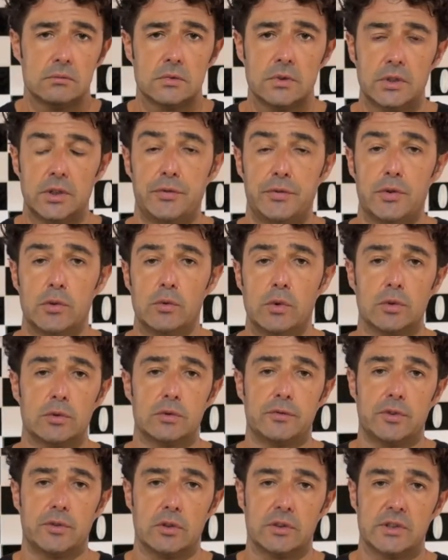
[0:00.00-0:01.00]
If you want to
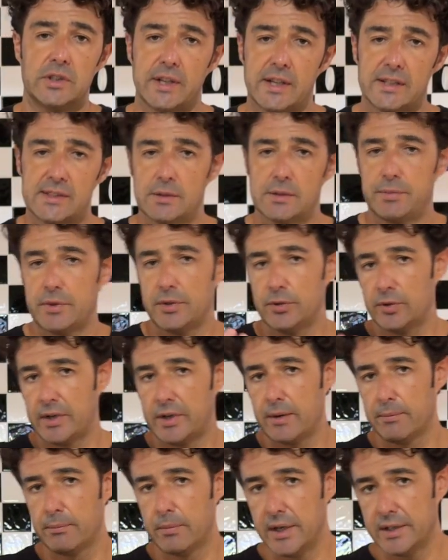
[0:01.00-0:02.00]
follow the recipe, you
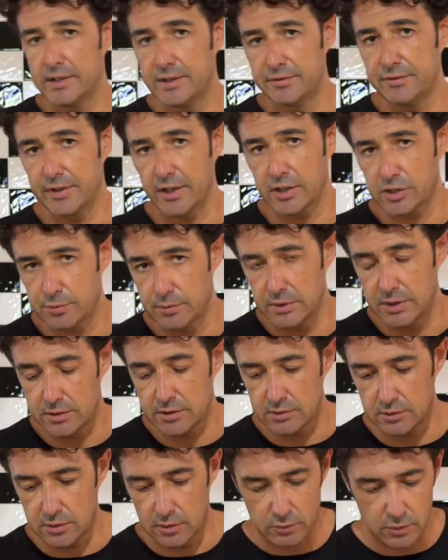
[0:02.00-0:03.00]
can buy the fresh
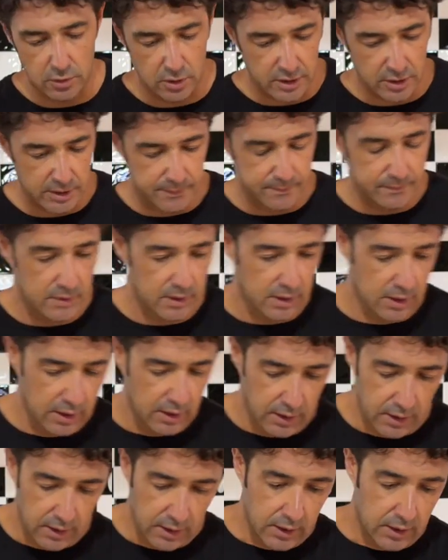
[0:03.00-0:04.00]
meat, don't worry.
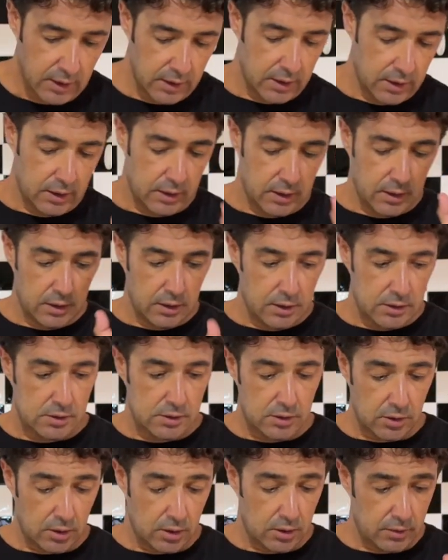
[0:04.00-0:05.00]

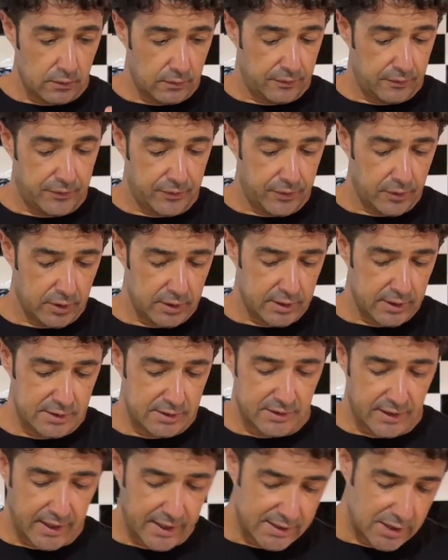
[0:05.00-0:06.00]
So for this
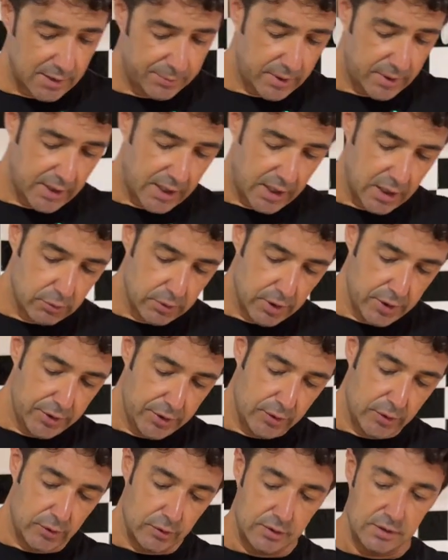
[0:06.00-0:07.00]
recipe, I will
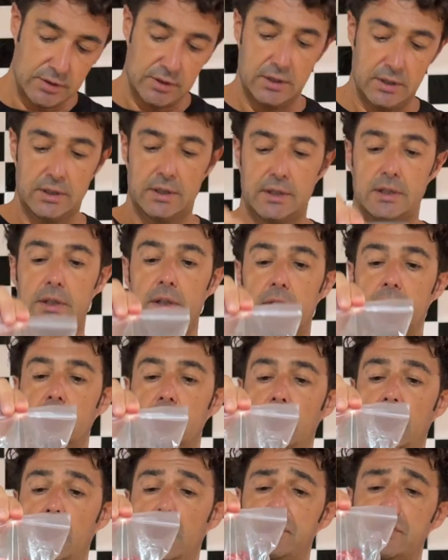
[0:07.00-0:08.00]
use
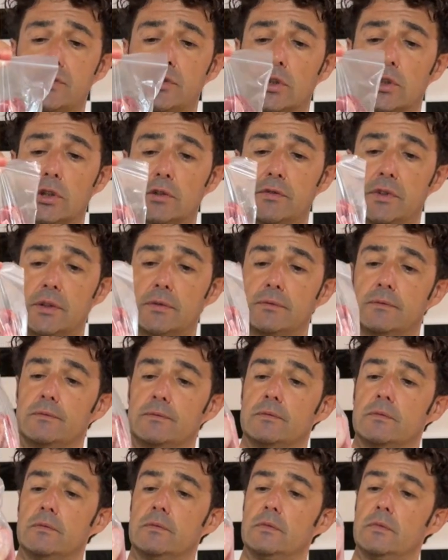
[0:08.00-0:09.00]
leftover
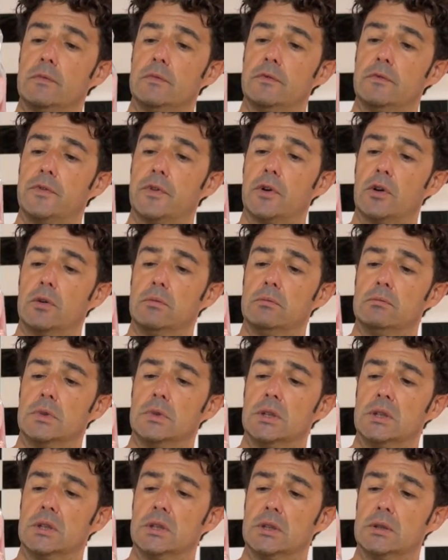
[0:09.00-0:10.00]

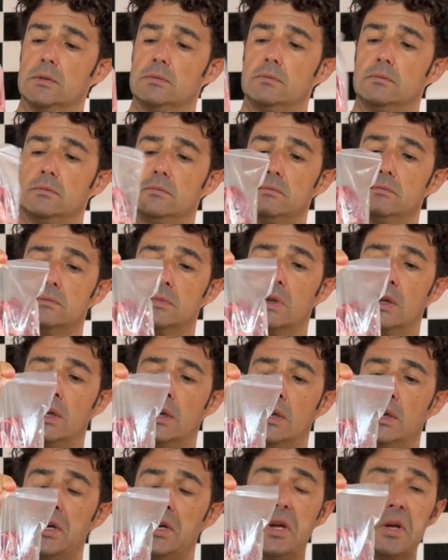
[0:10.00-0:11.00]
from
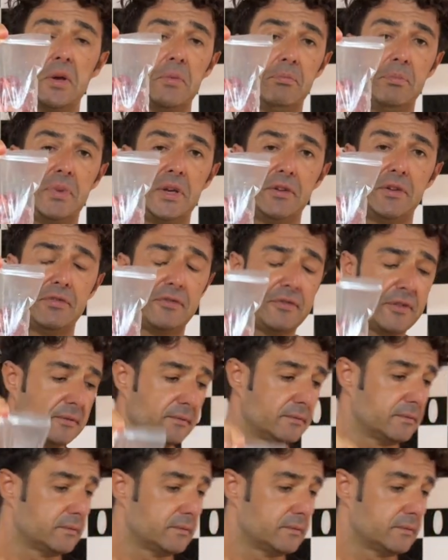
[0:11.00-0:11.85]
beef,